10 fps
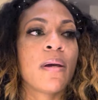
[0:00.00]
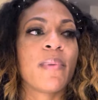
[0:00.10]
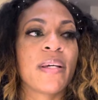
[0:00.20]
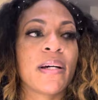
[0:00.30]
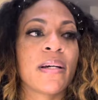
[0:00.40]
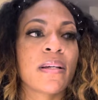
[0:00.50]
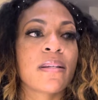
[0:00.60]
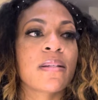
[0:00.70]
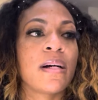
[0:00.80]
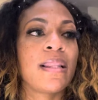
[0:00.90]

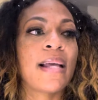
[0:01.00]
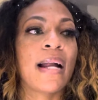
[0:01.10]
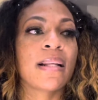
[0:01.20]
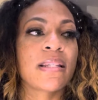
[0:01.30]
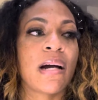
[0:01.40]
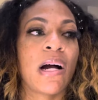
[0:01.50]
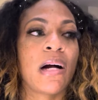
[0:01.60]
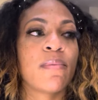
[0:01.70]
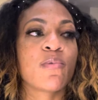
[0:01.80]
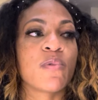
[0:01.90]
Because a lot of
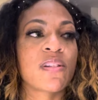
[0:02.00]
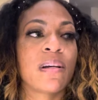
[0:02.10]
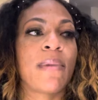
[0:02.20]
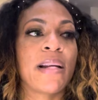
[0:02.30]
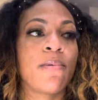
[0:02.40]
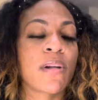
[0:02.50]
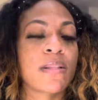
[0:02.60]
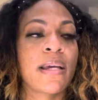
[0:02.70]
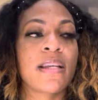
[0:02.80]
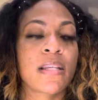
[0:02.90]
times when somebody want
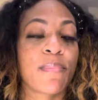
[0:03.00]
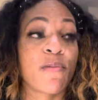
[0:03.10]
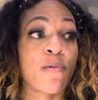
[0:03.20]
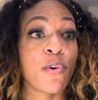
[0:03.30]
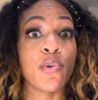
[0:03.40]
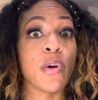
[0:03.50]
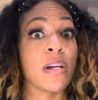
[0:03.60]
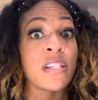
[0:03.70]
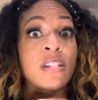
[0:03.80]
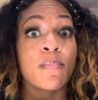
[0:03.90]
to take something for you
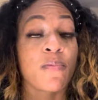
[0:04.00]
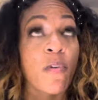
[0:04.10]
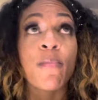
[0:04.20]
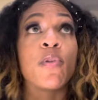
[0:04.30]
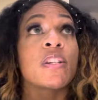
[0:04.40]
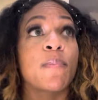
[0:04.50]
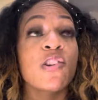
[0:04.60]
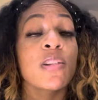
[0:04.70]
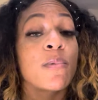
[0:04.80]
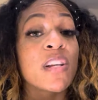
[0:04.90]
as from you,
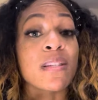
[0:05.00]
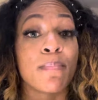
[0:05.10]
especially when it's